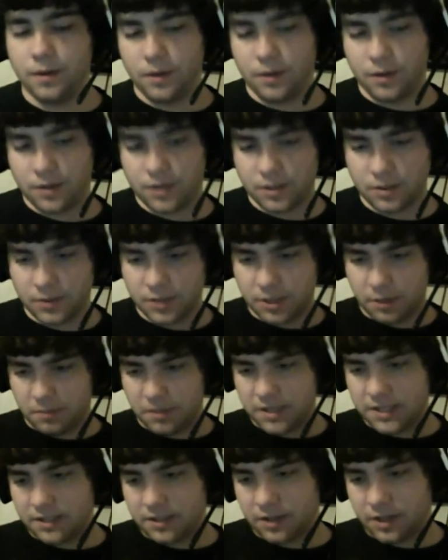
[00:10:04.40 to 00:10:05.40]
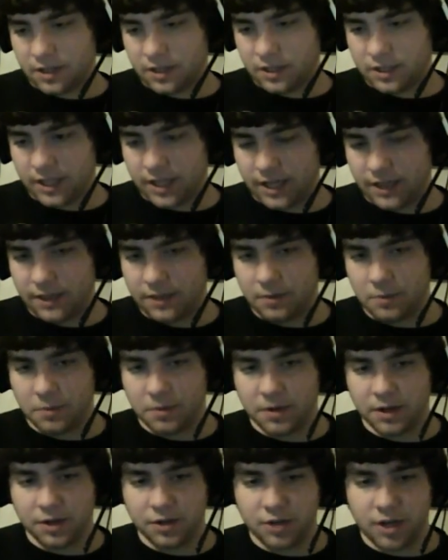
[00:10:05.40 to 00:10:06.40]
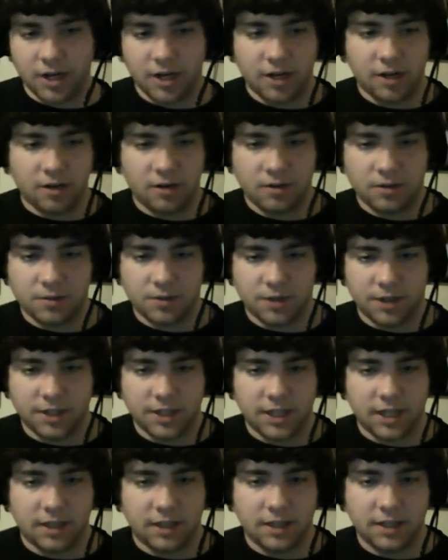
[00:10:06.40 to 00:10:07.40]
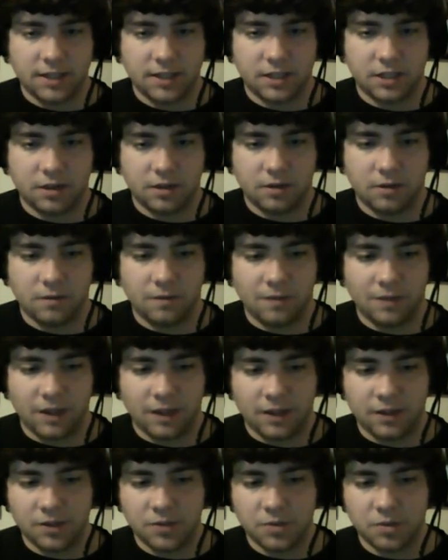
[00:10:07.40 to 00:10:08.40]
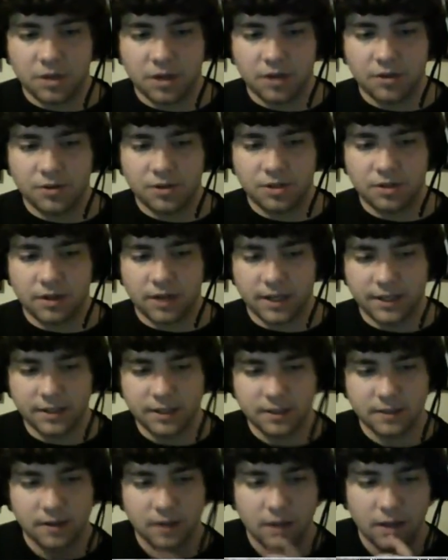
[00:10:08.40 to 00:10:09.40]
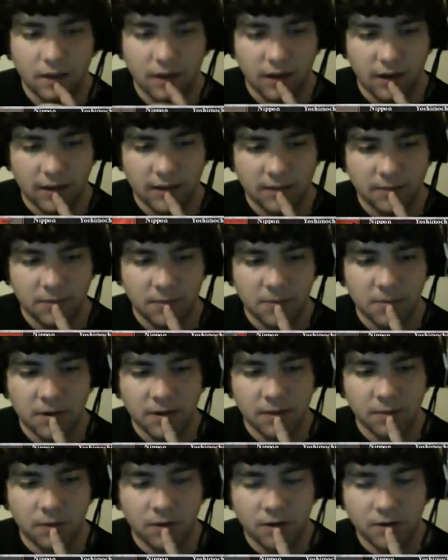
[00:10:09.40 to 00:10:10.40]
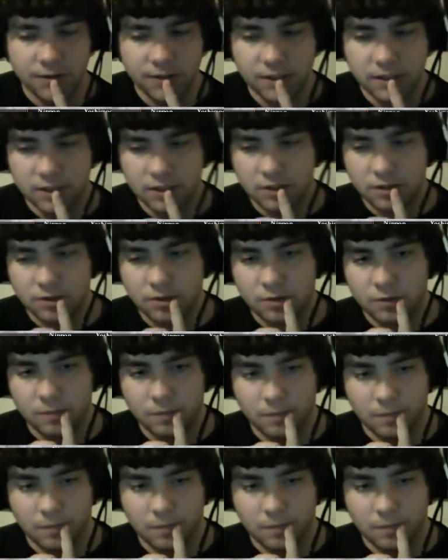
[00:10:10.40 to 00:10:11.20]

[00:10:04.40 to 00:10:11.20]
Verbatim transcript: So what's our piece still going to look like? I think what we're going to try to do is we're going to take these two, and those will go to us, and then we want also